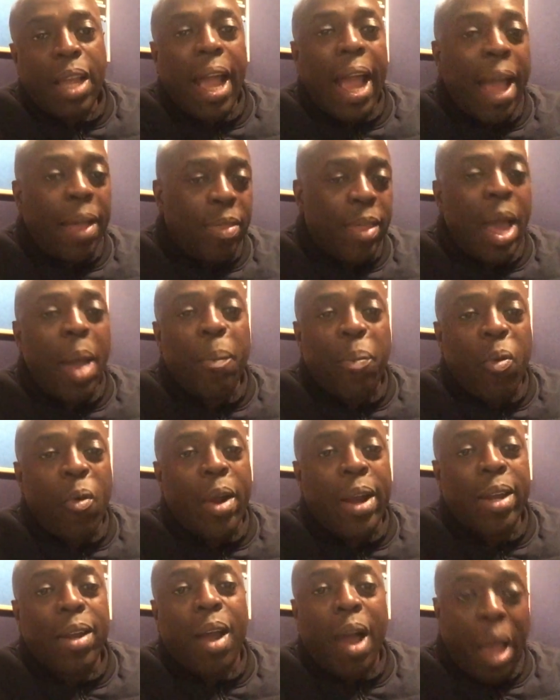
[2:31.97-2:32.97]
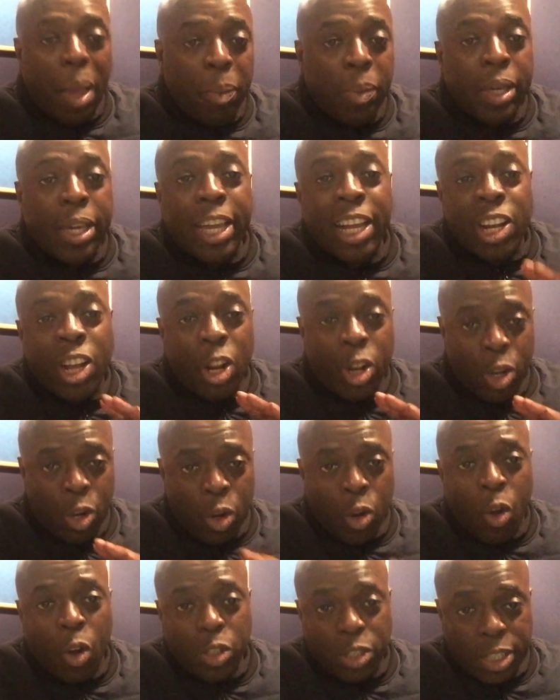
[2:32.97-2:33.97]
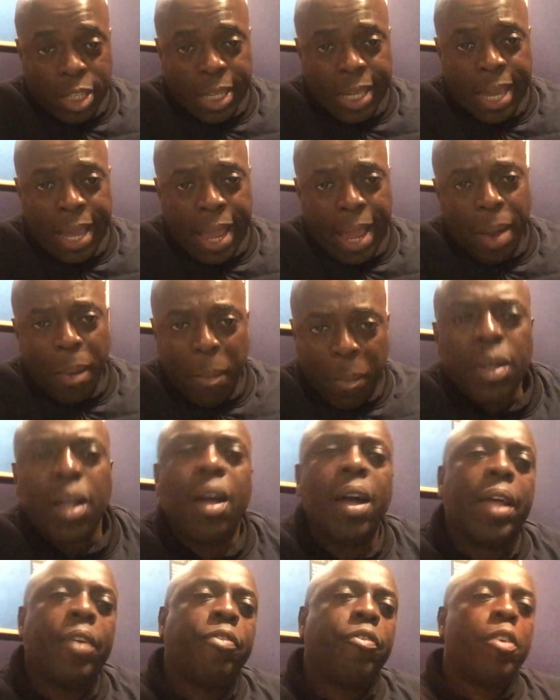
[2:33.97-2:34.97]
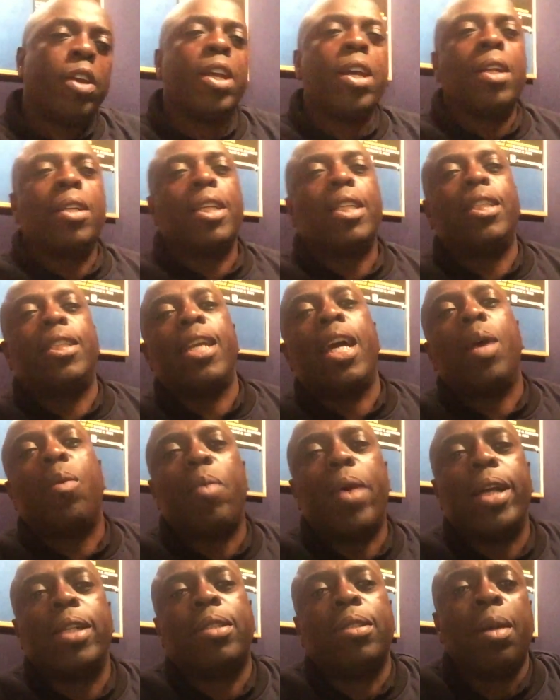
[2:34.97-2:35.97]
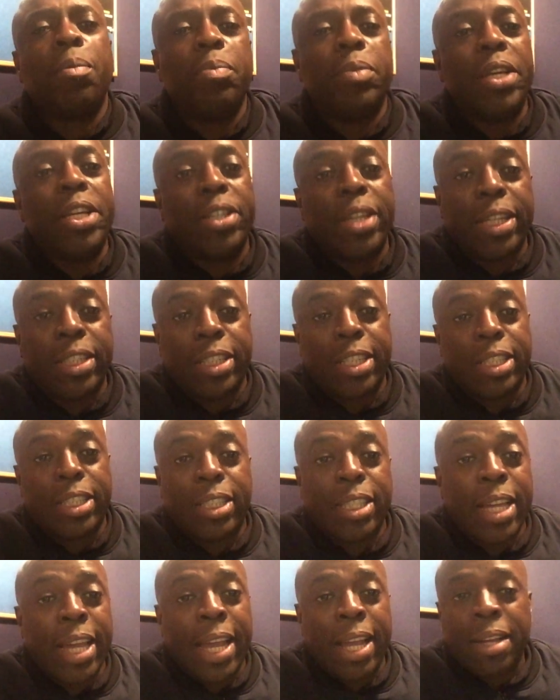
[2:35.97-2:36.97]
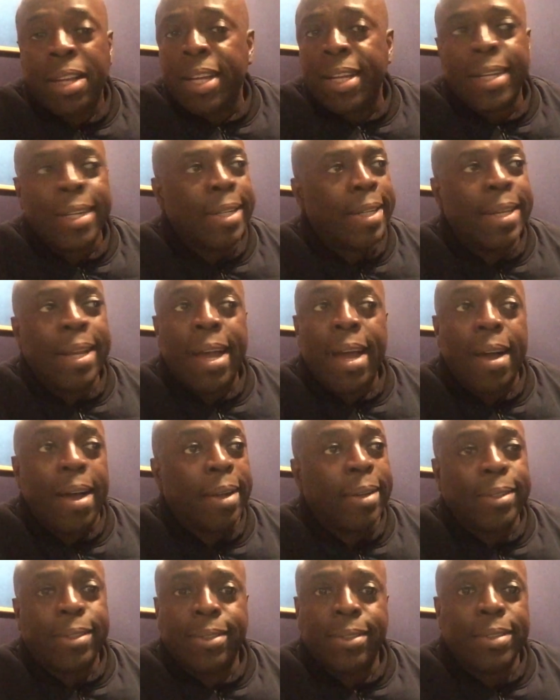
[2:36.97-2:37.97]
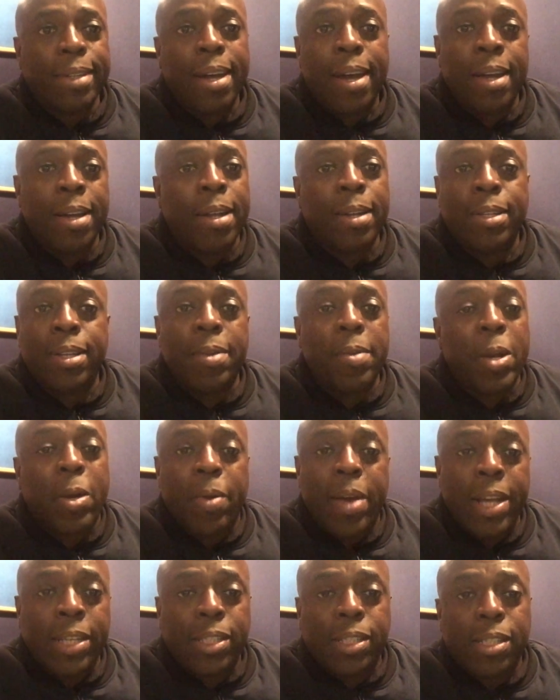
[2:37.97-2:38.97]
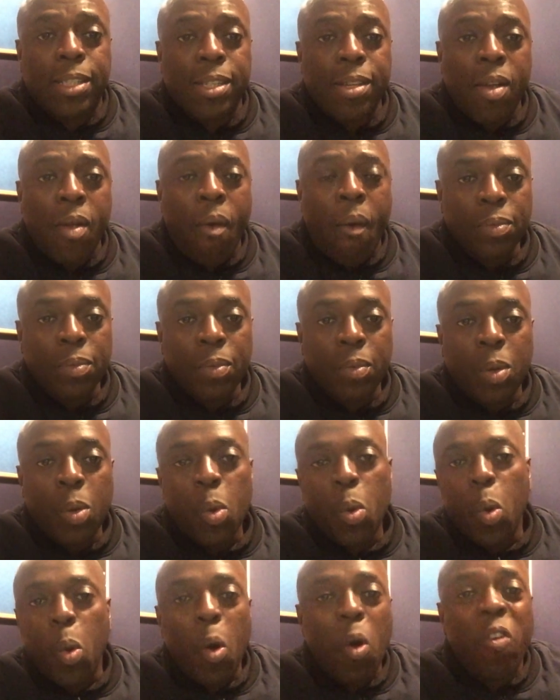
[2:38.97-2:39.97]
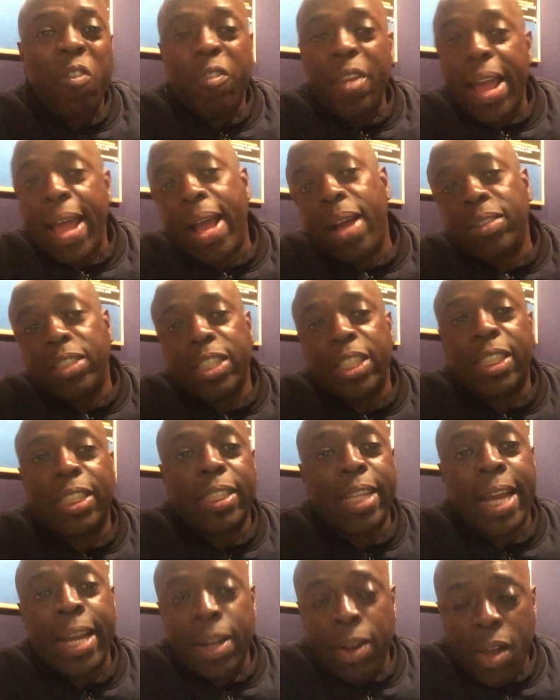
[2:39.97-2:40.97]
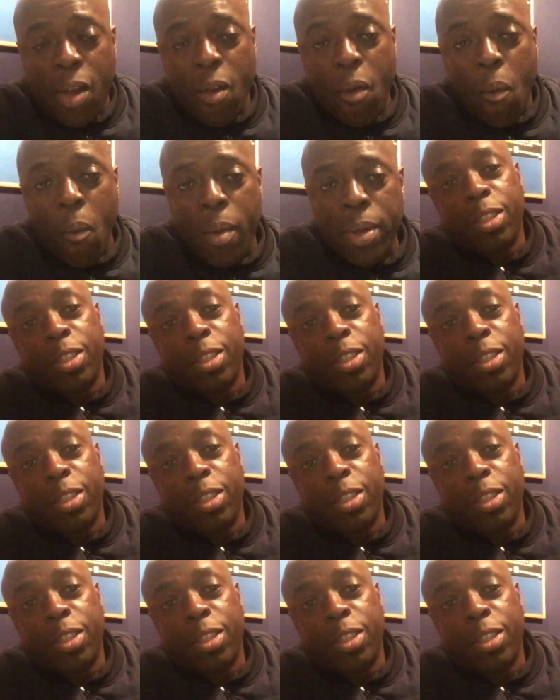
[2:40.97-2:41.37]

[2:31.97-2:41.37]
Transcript: At that point, I begin not to care. I fully understand why some DJs just say, nah, I don't do requests, or flat out just say no.